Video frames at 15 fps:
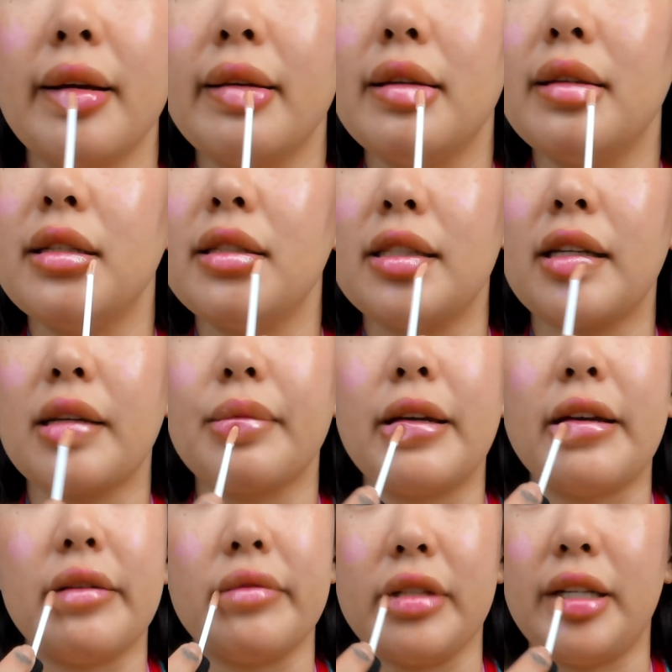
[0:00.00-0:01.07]
It's like my
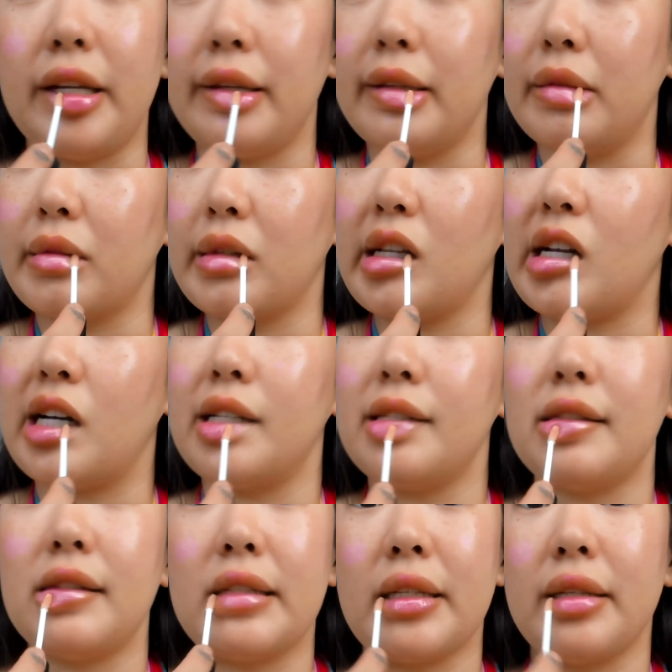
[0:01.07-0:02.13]
everyday lip
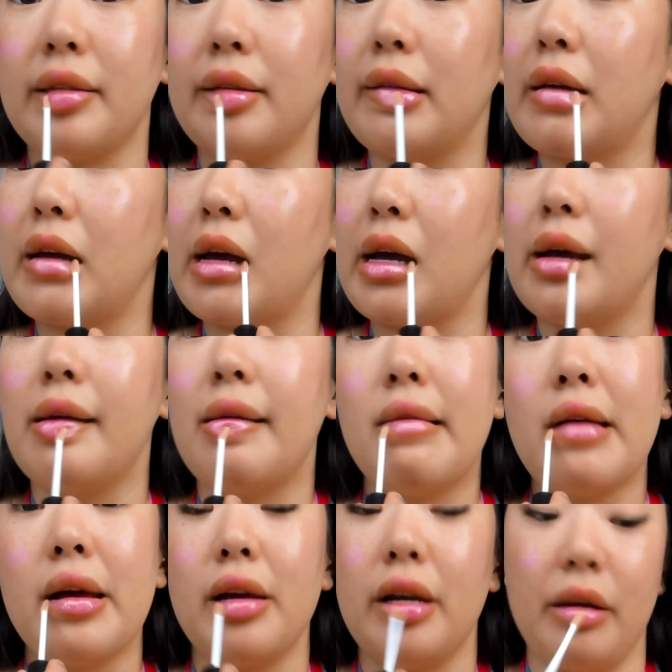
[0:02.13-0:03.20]
gloss.
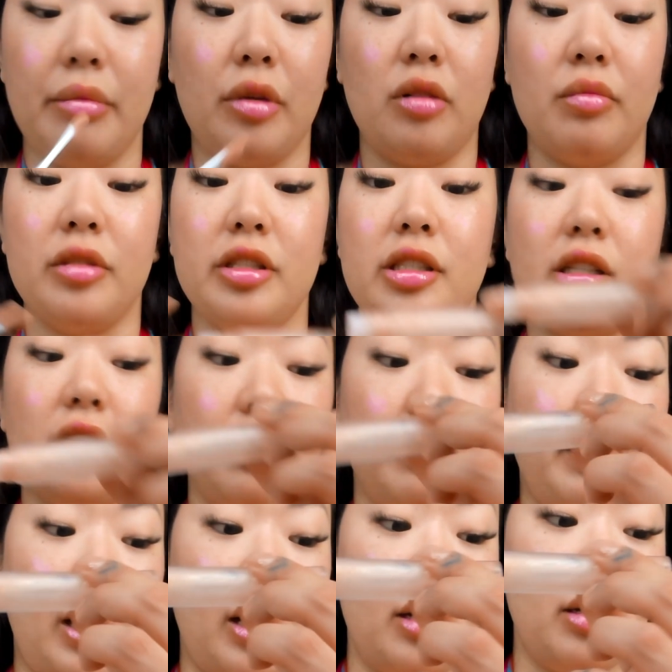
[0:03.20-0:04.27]
I'm almost to the
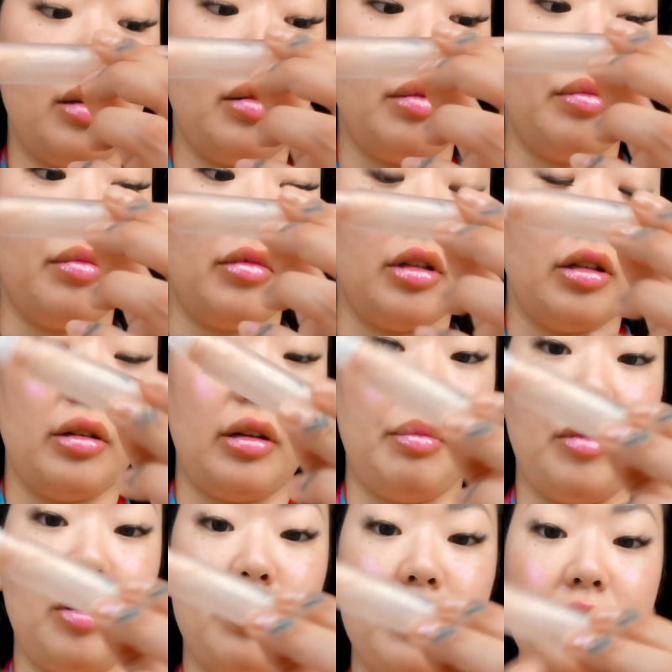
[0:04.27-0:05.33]
bottom. I'm
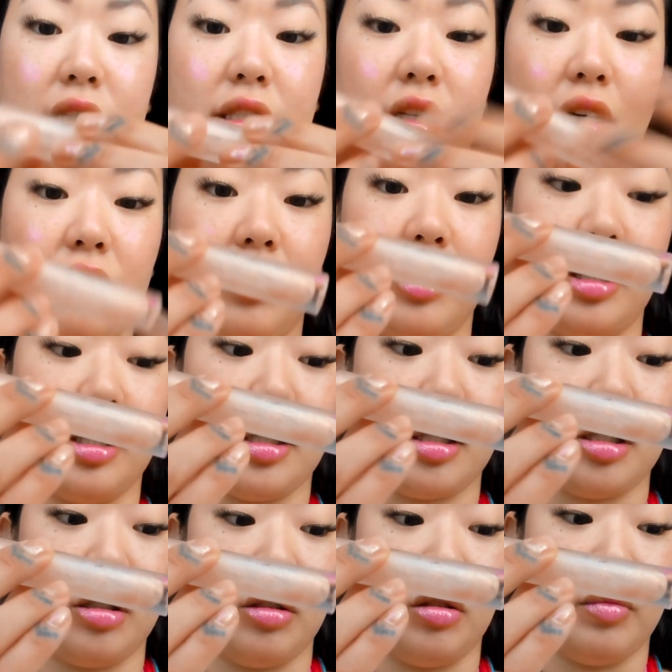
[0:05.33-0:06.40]
almost done with this
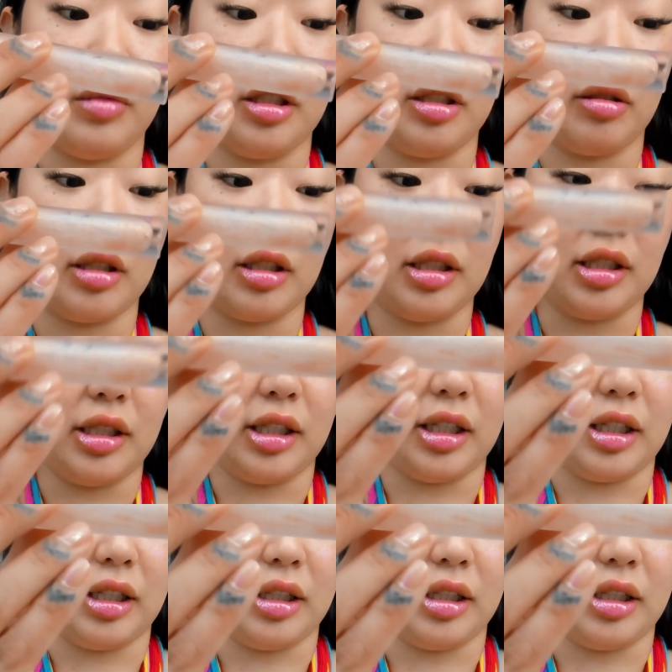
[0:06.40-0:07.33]
tube, as you can see.